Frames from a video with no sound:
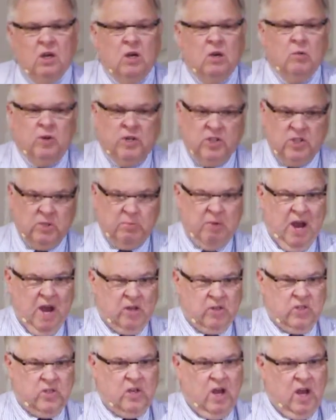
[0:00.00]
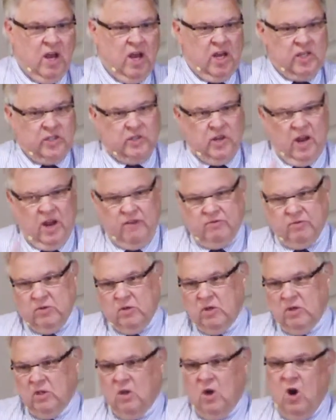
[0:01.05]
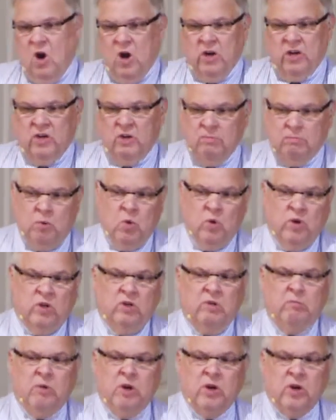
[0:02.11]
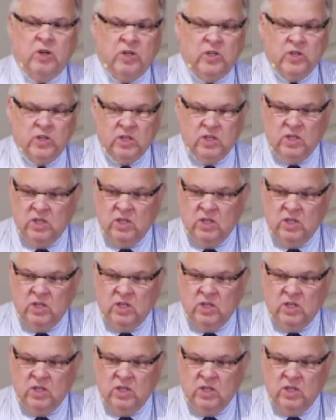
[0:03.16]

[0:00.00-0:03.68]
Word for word: when a spouse dies after a long and important marriage,